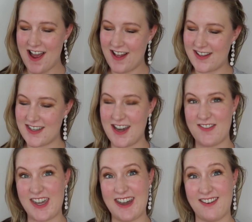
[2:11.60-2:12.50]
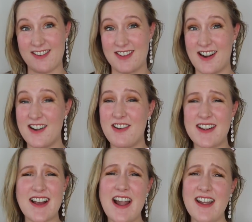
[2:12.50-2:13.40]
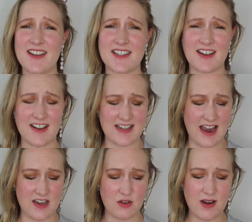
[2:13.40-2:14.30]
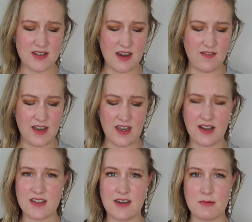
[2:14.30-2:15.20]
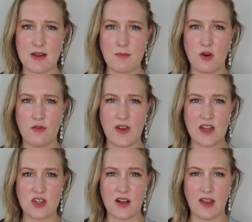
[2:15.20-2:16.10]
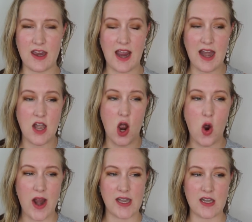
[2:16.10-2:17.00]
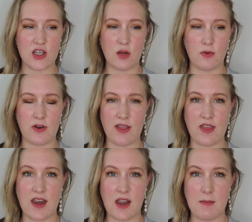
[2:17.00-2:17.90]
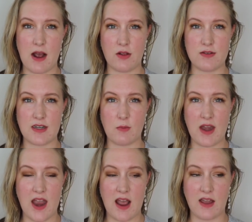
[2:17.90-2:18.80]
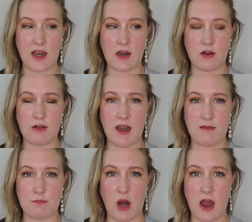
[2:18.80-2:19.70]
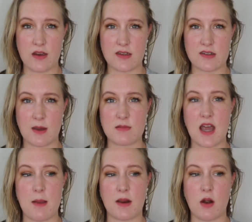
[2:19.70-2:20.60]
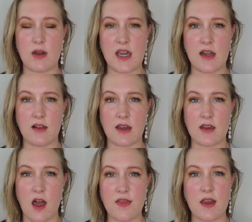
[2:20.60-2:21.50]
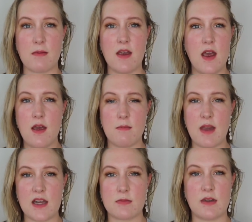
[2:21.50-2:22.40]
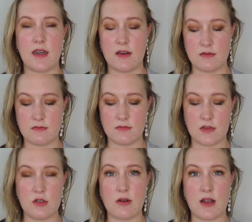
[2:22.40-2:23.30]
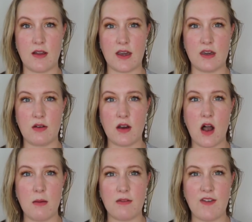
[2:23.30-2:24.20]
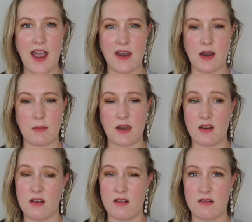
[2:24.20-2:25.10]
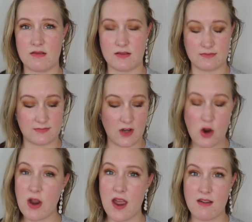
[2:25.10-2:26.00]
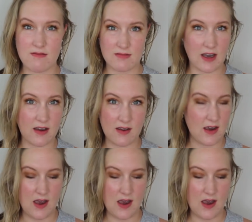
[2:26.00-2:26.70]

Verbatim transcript: Let's see how many calories there are. You guys, I need to start a diet. Do you guys have any like tips on motivation? Like, I know I need to, but when I think about losing weight, I like crave bread at the same time and go eat. Like, nothing makes me do it. Like, you can call me fat and I'll be like, oh, well, okay. Like,